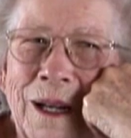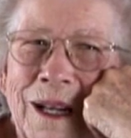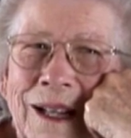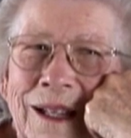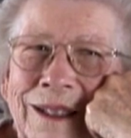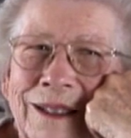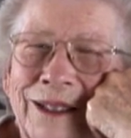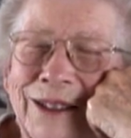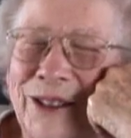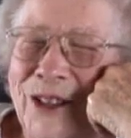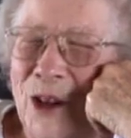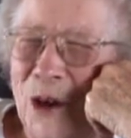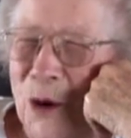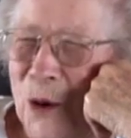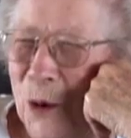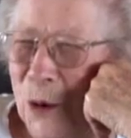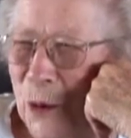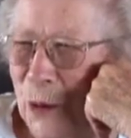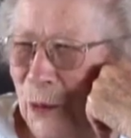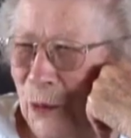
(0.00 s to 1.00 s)
well, then?
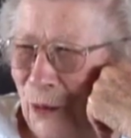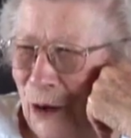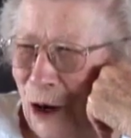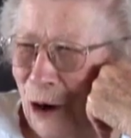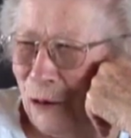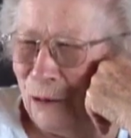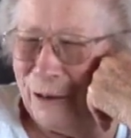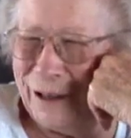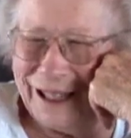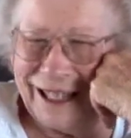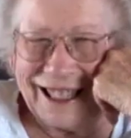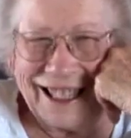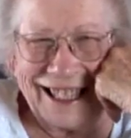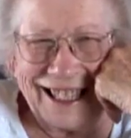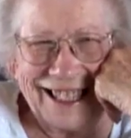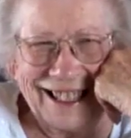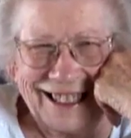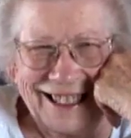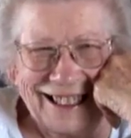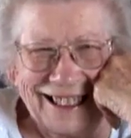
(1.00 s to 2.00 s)
no, not
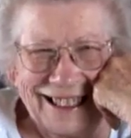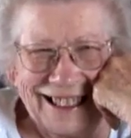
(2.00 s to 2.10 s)
really.